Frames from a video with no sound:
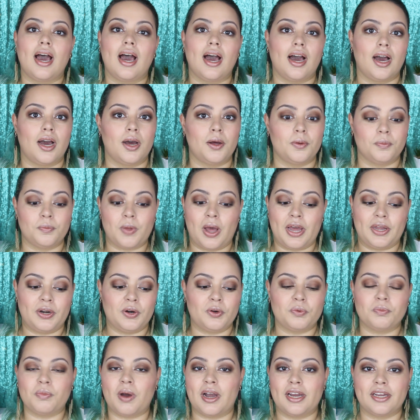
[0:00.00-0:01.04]
I
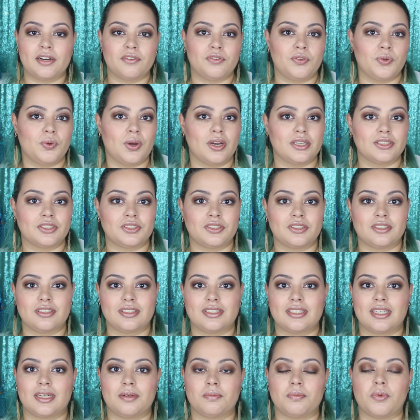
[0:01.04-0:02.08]
don't mind if you guys are
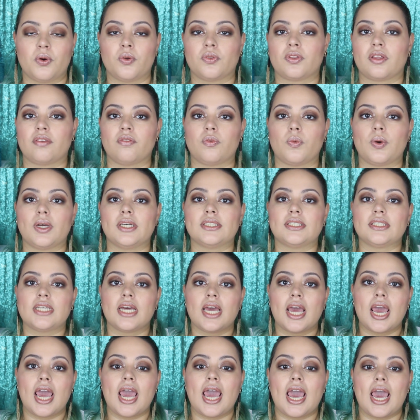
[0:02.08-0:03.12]
interested in both giveaways,
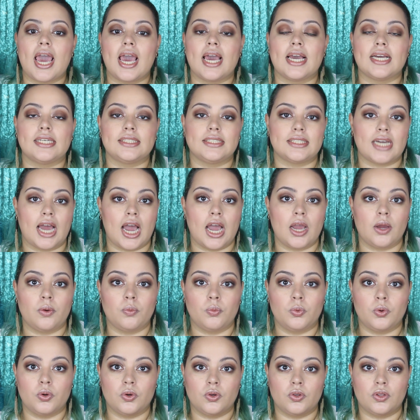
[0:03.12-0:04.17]
and I
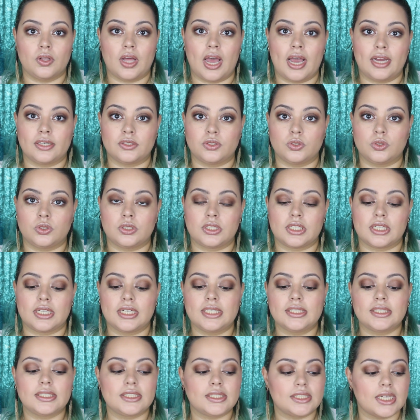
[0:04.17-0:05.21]
will add you to the
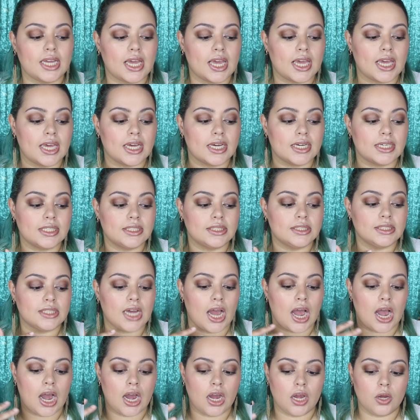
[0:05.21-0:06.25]
list, and
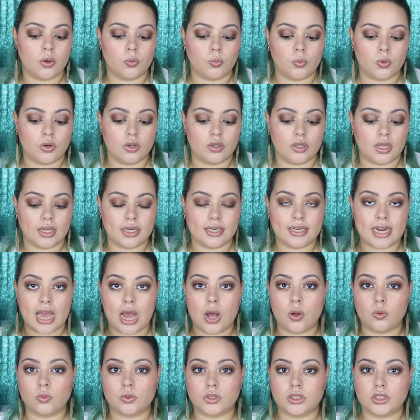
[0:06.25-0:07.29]
I will
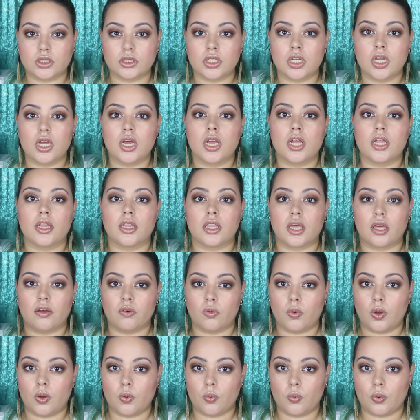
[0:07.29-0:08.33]
announce the
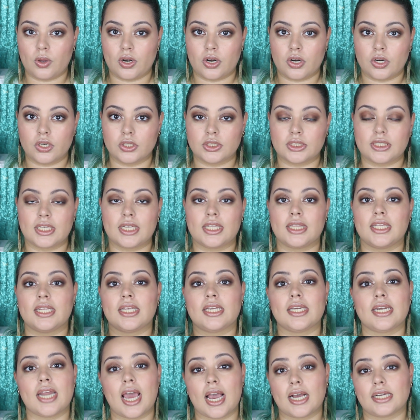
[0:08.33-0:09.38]
giveaway winners in the
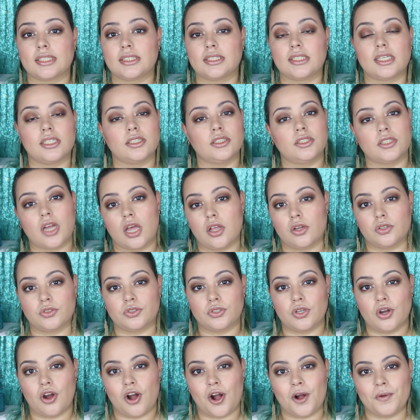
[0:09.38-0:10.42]
next Dollar
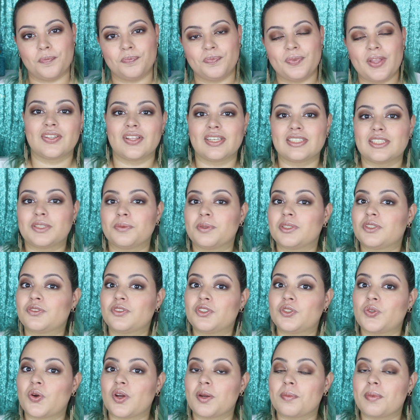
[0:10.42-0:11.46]
Tree haul. So thanks so much
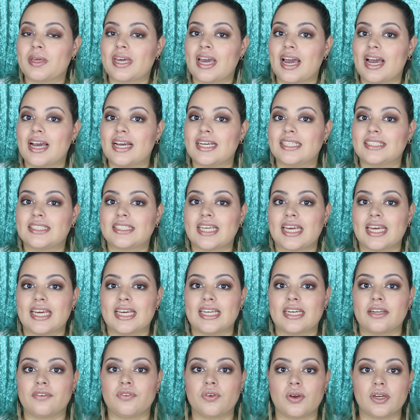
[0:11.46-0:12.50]
for joining me, guys,
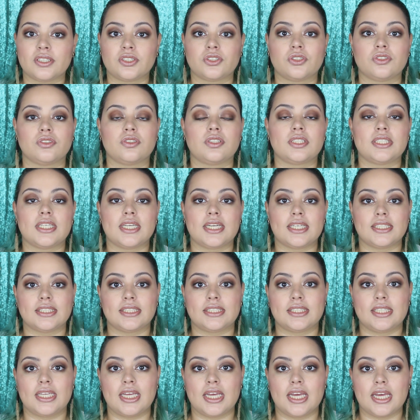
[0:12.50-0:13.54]
and if you guys are interested in
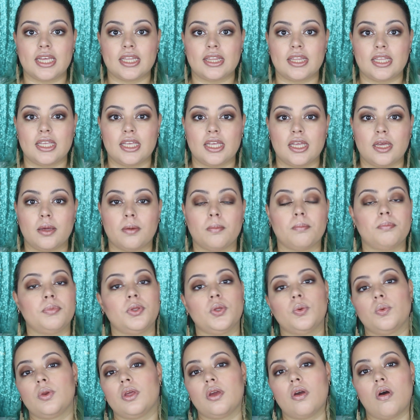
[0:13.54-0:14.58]
seeing the
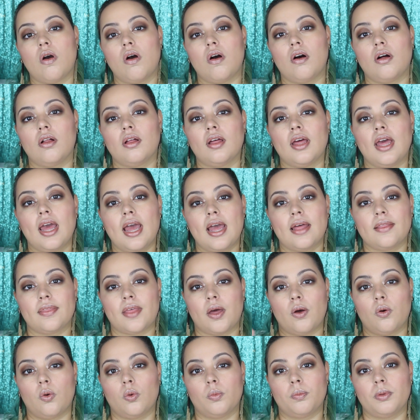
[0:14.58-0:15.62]
beauty haul
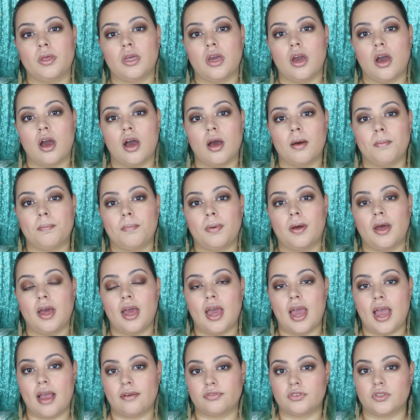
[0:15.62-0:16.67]
that will be up
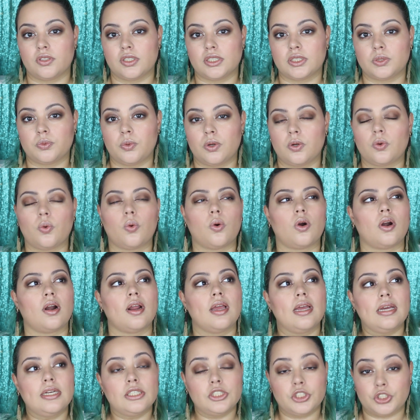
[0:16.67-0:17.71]
after this one
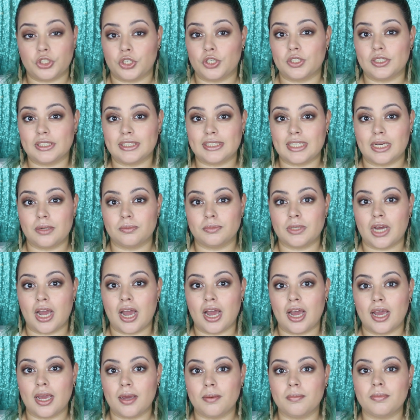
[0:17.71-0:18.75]
or during the same
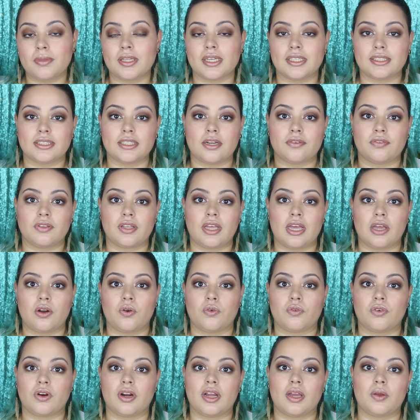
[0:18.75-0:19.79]
time, then definitely head
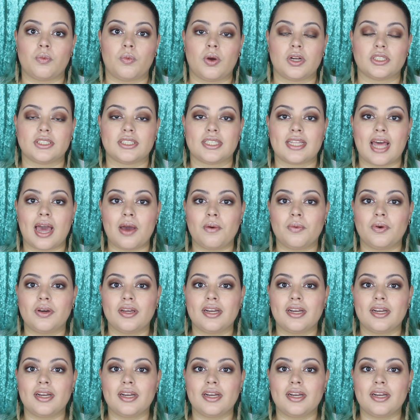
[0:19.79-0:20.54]
over and watch that